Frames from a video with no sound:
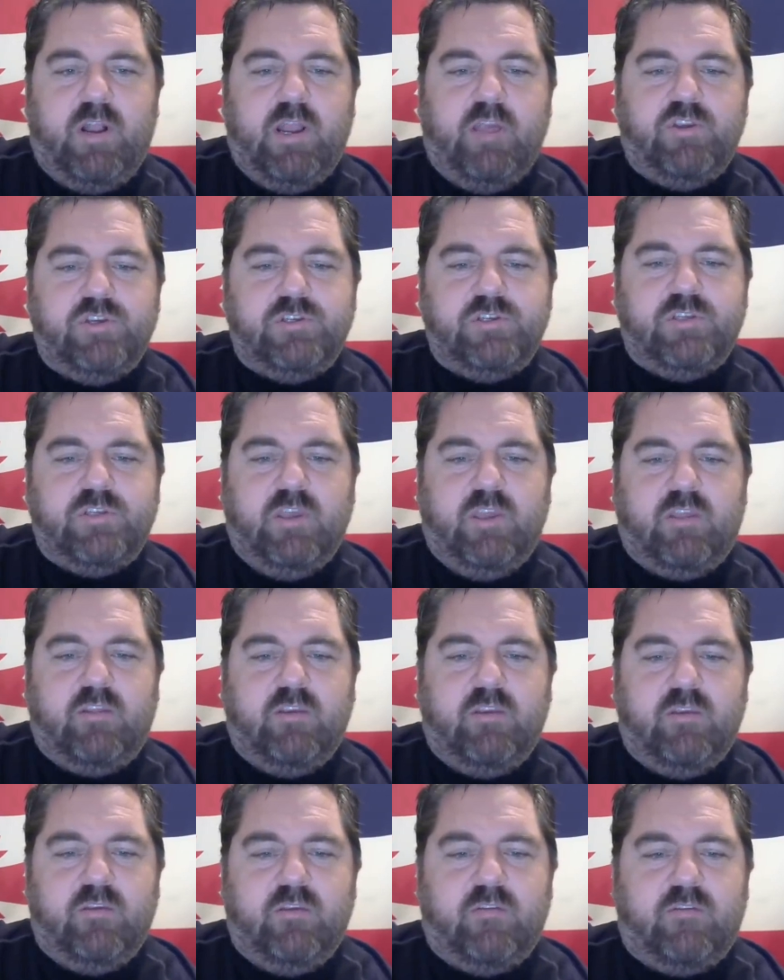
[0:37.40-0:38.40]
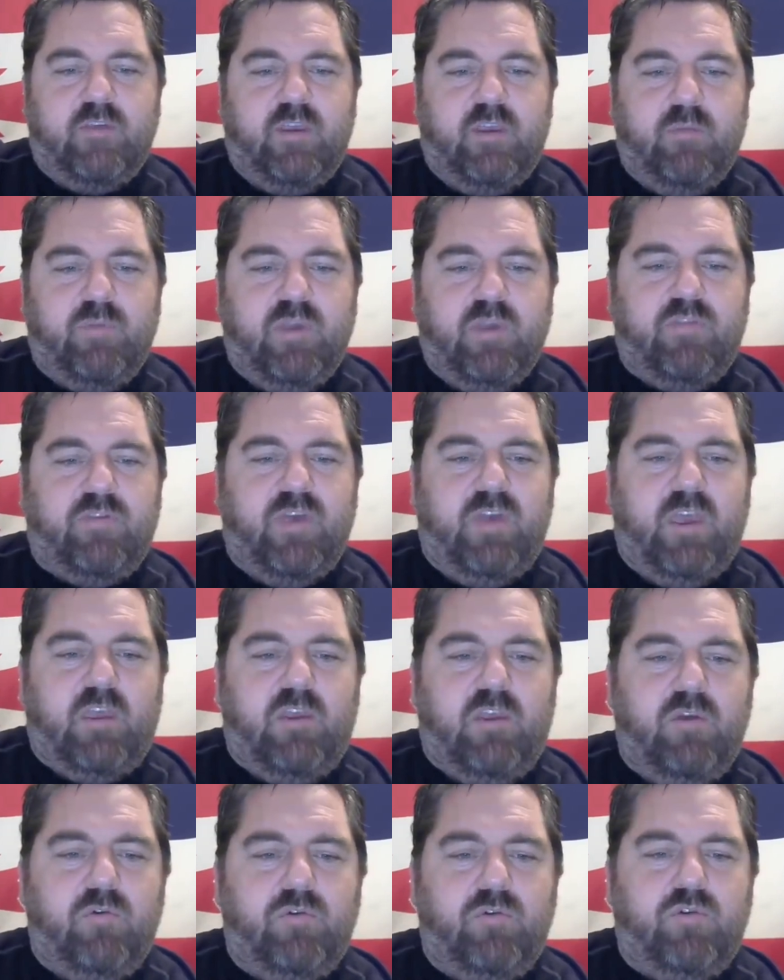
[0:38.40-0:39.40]
I'd just like to say a big thank
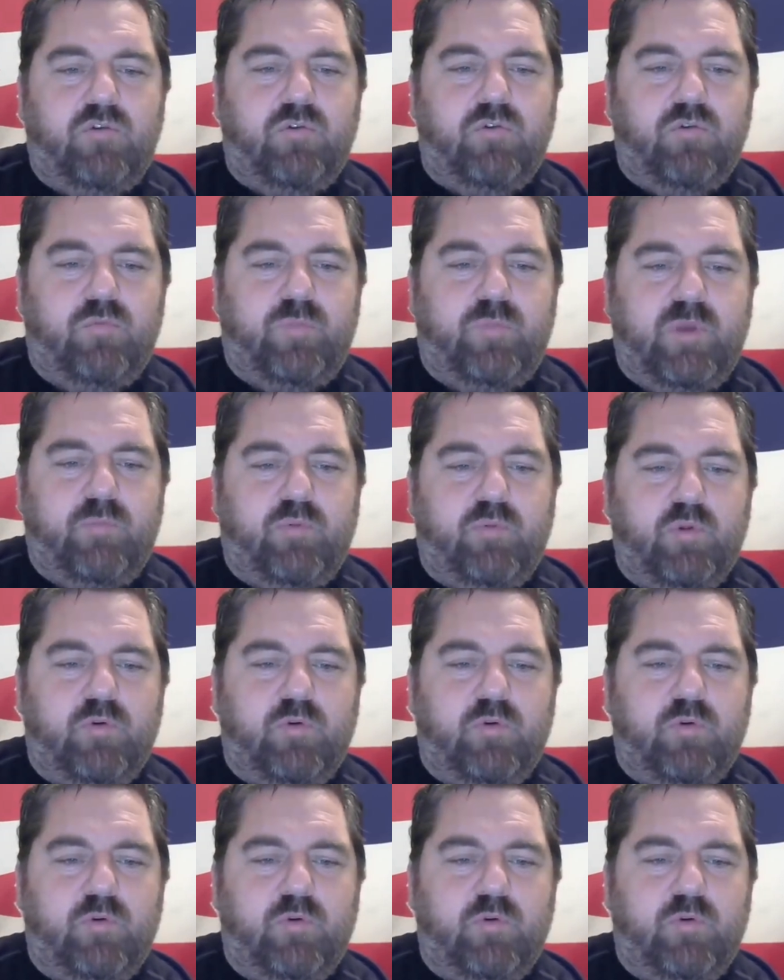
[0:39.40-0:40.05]
you to people